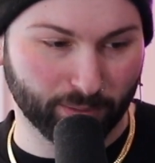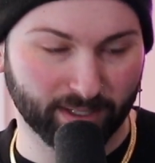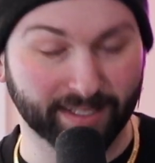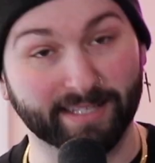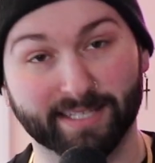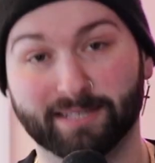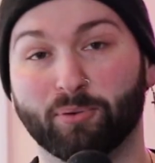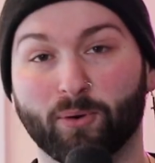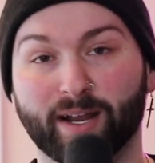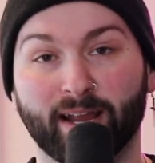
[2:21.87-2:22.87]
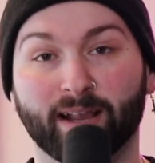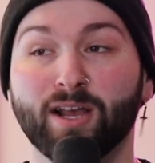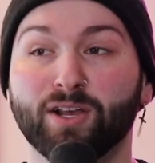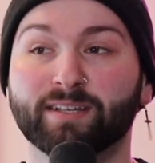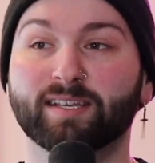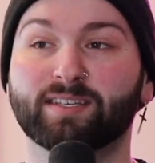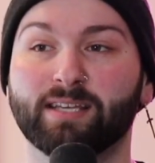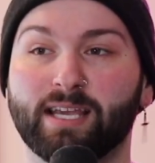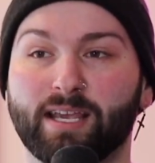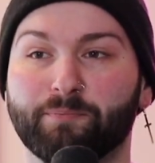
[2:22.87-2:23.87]
really disappointing to
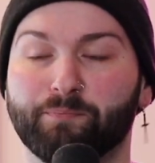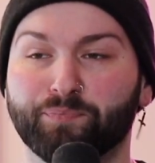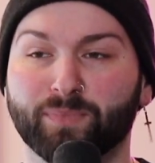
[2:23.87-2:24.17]
see